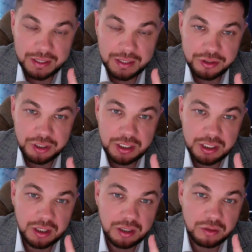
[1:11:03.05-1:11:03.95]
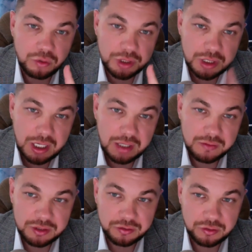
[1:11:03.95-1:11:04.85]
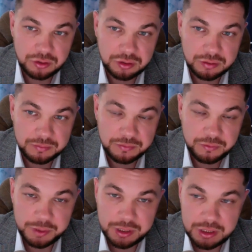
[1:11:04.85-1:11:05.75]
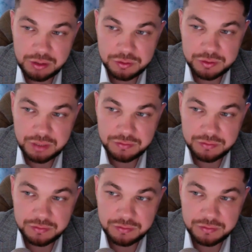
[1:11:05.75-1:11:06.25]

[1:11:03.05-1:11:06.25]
until the end of the unique discount promotion.